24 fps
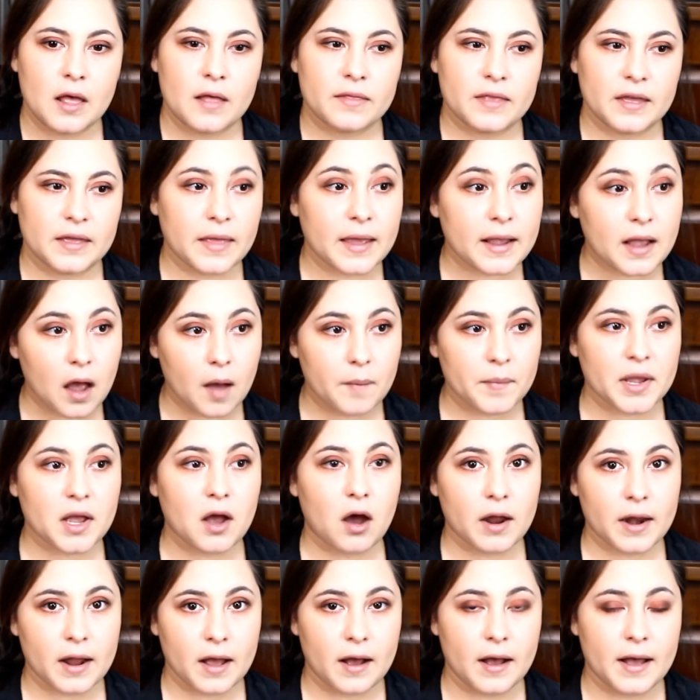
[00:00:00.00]
then they come and
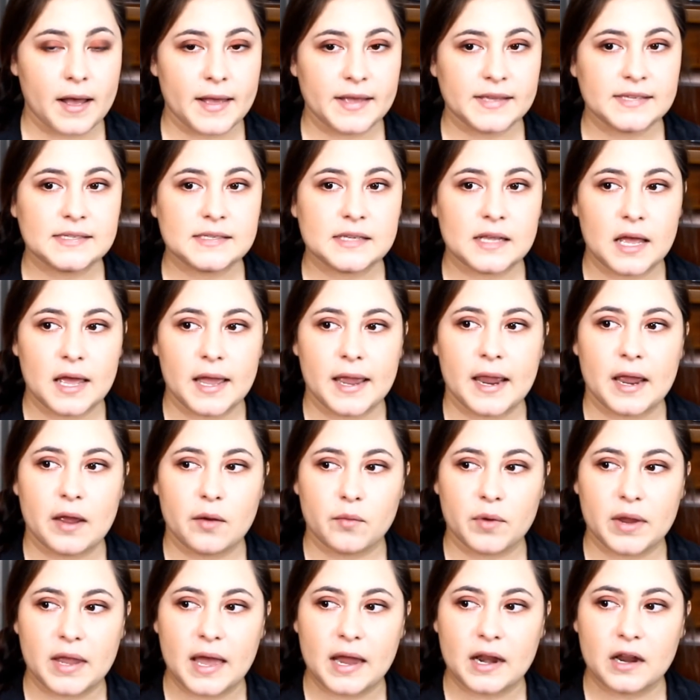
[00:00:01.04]
got us, and
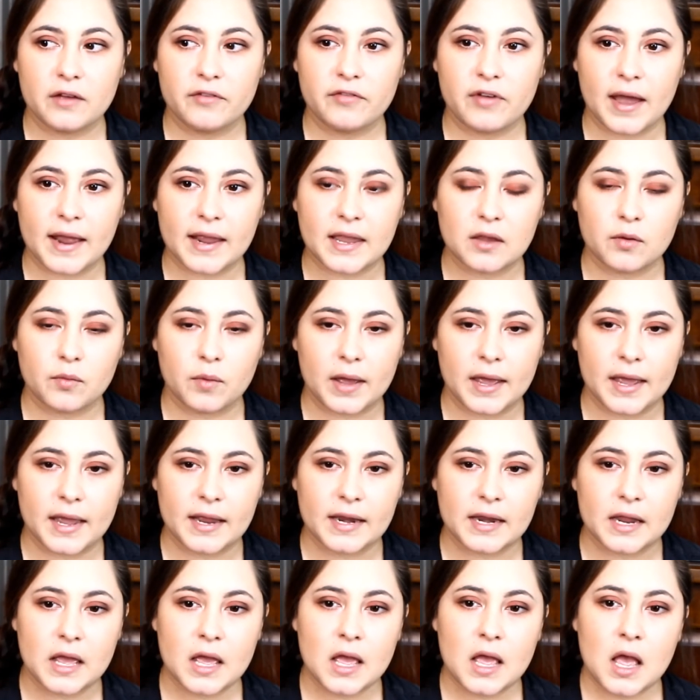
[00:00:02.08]
we had to
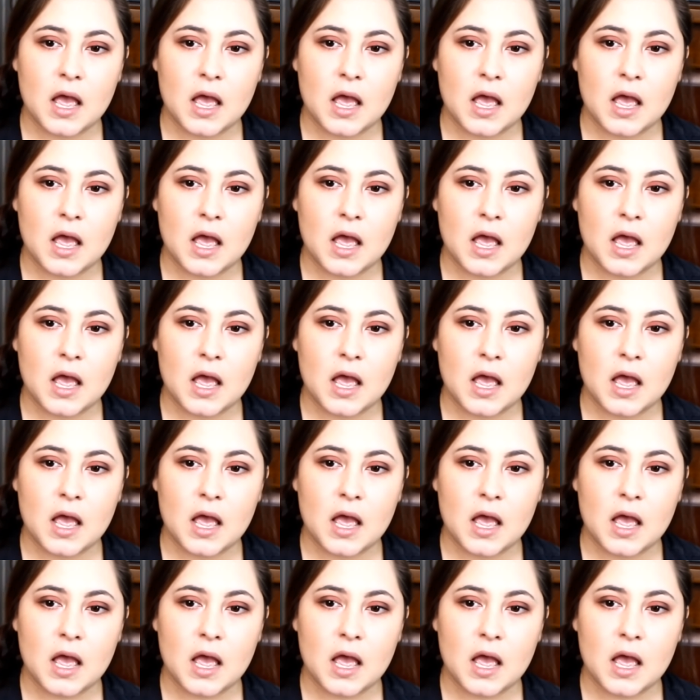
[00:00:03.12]
evacuate